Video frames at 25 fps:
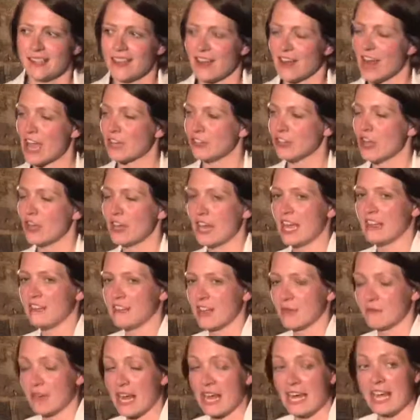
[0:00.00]
And actually only
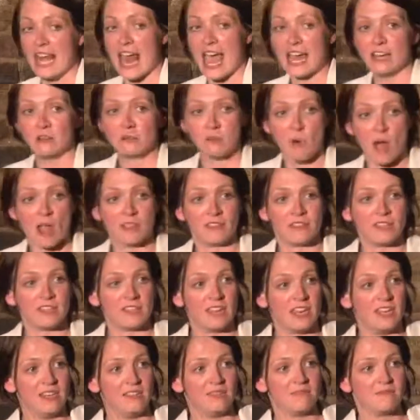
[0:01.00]
ended up getting laid
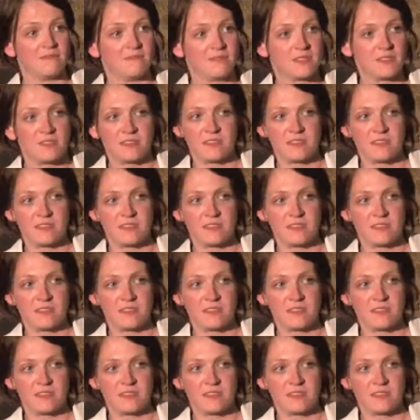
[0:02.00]
once in...